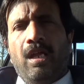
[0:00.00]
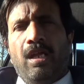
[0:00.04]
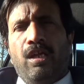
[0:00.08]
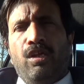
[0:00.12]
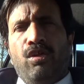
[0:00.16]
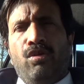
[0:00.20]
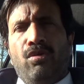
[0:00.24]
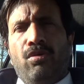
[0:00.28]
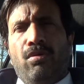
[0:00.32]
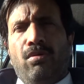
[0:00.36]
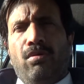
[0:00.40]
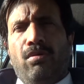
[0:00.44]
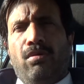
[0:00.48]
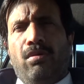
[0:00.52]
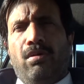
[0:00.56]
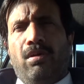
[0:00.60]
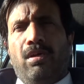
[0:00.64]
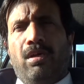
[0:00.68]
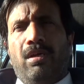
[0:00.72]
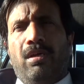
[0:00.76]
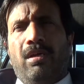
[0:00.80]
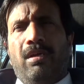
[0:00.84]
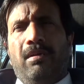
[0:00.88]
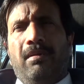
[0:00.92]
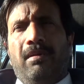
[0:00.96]
you know,
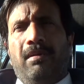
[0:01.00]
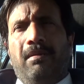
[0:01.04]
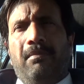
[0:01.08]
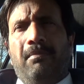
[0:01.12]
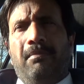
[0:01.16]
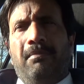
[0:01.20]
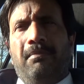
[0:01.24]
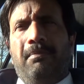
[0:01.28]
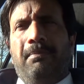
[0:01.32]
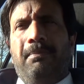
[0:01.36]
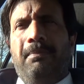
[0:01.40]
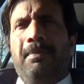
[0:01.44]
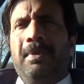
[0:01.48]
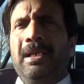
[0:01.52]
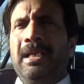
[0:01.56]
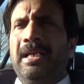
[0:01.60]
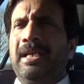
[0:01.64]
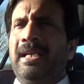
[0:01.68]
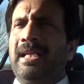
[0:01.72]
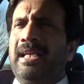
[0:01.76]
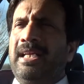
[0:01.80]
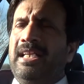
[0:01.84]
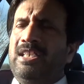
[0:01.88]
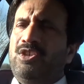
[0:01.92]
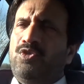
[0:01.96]

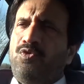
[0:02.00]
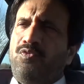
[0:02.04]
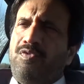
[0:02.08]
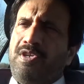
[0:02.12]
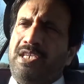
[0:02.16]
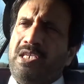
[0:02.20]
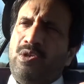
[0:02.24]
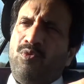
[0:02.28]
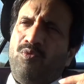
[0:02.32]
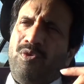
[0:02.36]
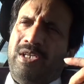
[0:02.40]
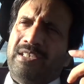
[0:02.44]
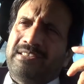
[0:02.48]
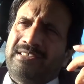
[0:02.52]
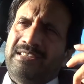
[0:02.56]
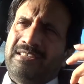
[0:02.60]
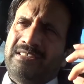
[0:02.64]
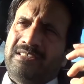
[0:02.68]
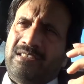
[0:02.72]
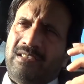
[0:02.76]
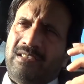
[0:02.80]
bleeding esophageal varices